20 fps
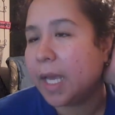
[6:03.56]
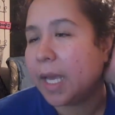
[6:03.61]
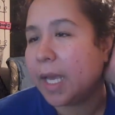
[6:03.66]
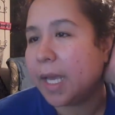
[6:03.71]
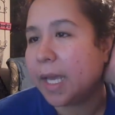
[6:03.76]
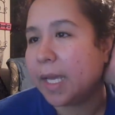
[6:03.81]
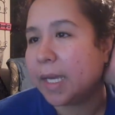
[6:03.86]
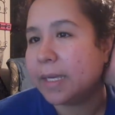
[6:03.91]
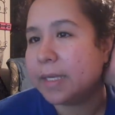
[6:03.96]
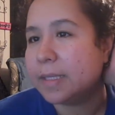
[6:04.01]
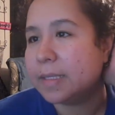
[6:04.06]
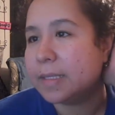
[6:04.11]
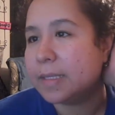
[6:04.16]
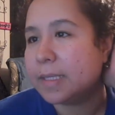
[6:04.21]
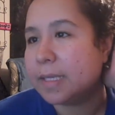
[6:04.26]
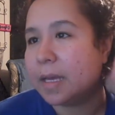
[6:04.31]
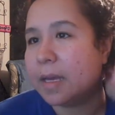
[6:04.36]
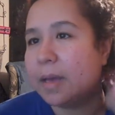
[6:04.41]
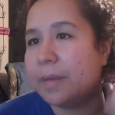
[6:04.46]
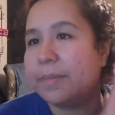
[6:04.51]
And
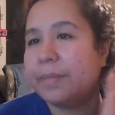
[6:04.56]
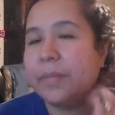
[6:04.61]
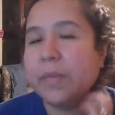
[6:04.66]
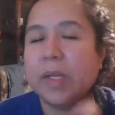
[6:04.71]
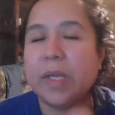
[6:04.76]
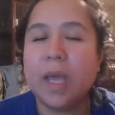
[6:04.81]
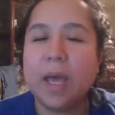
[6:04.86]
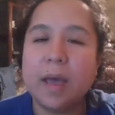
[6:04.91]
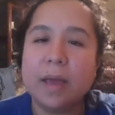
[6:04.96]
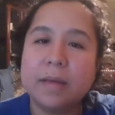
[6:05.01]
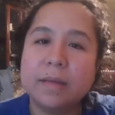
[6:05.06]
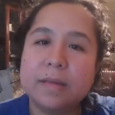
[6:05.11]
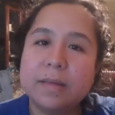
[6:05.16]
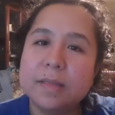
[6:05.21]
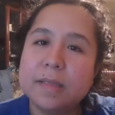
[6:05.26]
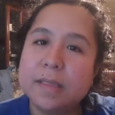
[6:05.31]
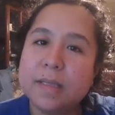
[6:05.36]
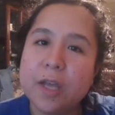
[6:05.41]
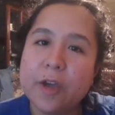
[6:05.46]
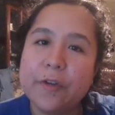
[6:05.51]
yeah,
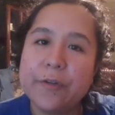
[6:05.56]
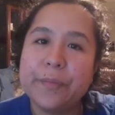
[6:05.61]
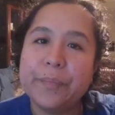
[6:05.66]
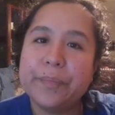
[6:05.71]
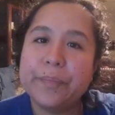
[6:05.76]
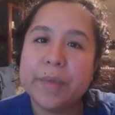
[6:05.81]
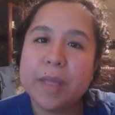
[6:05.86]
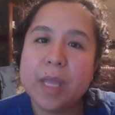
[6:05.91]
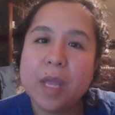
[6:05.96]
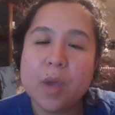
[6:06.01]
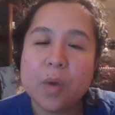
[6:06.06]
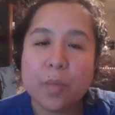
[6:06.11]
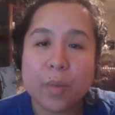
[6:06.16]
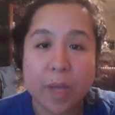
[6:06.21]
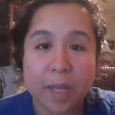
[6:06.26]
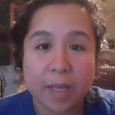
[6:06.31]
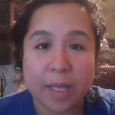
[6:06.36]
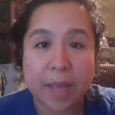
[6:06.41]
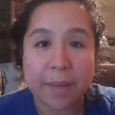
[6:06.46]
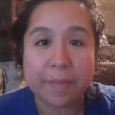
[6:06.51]
so,
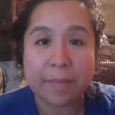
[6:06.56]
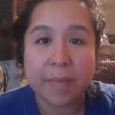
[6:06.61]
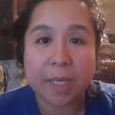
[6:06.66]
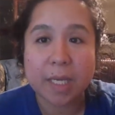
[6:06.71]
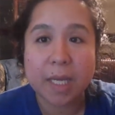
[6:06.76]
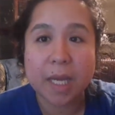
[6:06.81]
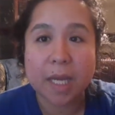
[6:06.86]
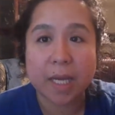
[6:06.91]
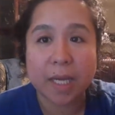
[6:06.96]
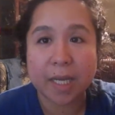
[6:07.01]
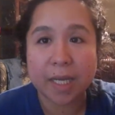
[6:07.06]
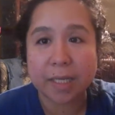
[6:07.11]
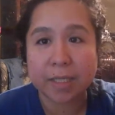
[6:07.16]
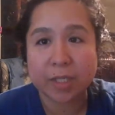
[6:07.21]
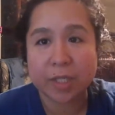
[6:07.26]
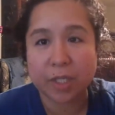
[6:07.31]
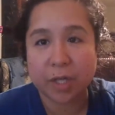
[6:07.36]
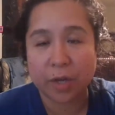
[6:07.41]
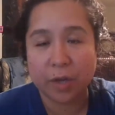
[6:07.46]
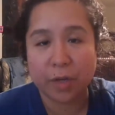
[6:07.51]
well, let me
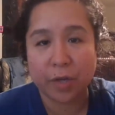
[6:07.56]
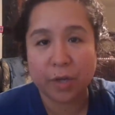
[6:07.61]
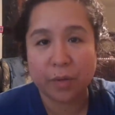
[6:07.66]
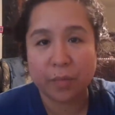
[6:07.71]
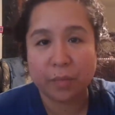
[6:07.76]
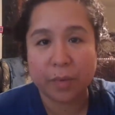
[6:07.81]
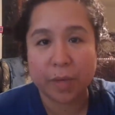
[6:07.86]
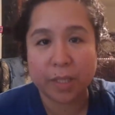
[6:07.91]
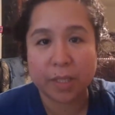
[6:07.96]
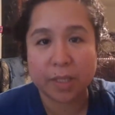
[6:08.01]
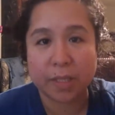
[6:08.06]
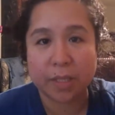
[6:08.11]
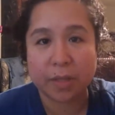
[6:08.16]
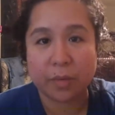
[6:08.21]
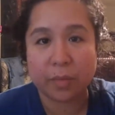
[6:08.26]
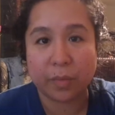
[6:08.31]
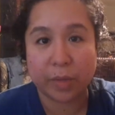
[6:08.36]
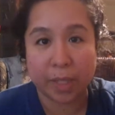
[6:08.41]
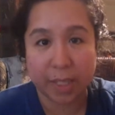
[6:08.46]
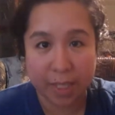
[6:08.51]
show you what
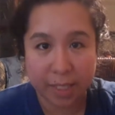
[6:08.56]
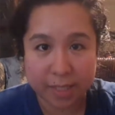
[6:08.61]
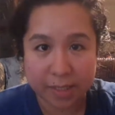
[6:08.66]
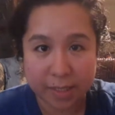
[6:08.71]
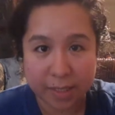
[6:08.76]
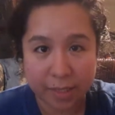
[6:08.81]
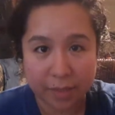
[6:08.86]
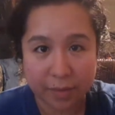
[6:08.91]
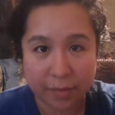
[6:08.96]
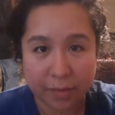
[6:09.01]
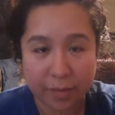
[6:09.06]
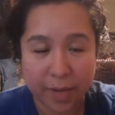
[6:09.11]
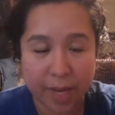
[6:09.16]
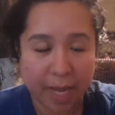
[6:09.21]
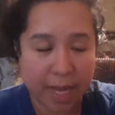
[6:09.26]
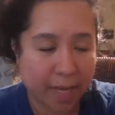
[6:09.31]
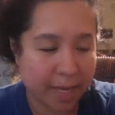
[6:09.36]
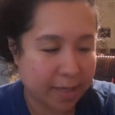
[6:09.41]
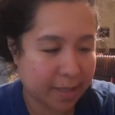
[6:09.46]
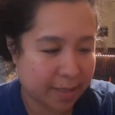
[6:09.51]
we're gonna do,
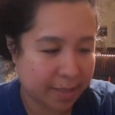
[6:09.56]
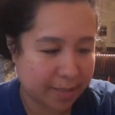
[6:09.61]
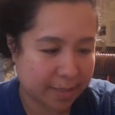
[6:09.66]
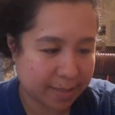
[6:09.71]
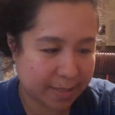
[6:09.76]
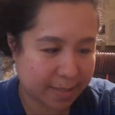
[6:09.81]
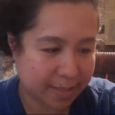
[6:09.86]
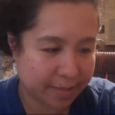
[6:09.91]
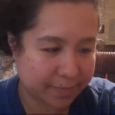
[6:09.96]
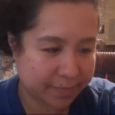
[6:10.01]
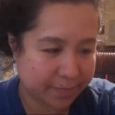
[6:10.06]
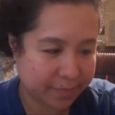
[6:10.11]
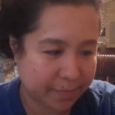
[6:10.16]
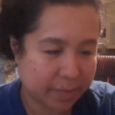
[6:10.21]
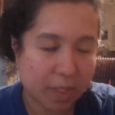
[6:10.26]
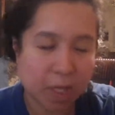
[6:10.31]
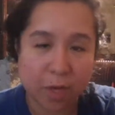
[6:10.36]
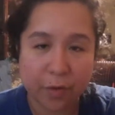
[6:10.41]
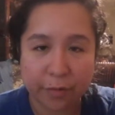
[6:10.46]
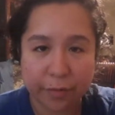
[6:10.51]
and
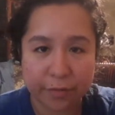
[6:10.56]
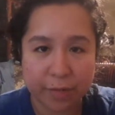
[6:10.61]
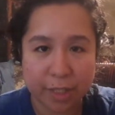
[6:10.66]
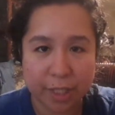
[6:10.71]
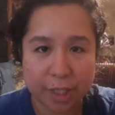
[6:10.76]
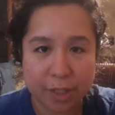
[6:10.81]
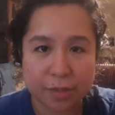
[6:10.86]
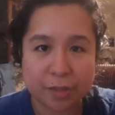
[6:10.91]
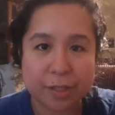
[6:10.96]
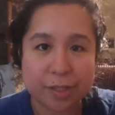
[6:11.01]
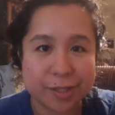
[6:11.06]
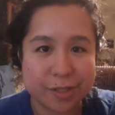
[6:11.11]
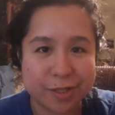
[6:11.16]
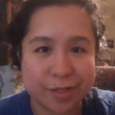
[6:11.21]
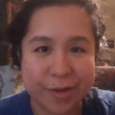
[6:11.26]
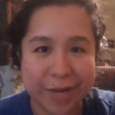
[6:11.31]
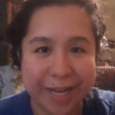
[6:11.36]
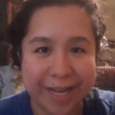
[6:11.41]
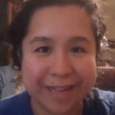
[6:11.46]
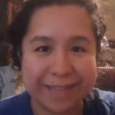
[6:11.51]
hopefully you'll
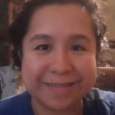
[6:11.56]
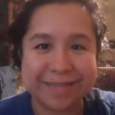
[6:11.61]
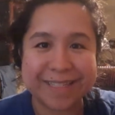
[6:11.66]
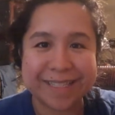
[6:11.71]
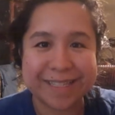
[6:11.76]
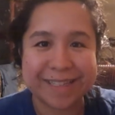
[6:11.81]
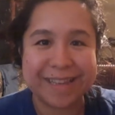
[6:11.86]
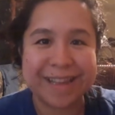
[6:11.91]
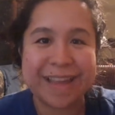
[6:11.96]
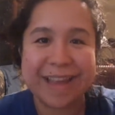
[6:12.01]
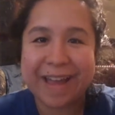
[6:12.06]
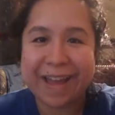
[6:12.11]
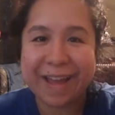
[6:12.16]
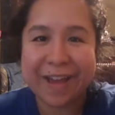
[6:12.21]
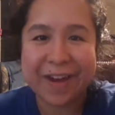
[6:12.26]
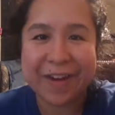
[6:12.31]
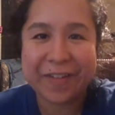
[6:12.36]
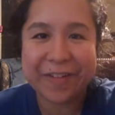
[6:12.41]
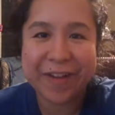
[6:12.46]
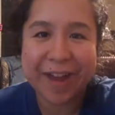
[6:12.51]
enjoy it.
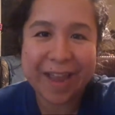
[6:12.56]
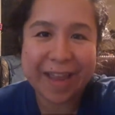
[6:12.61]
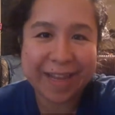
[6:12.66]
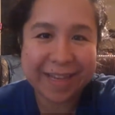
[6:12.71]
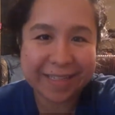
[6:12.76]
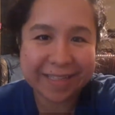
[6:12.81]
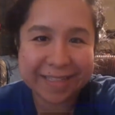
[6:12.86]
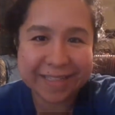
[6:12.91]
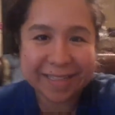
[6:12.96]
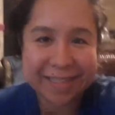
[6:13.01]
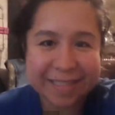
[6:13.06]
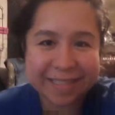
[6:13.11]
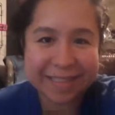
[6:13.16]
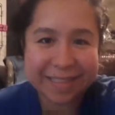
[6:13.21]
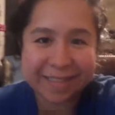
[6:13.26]
All right.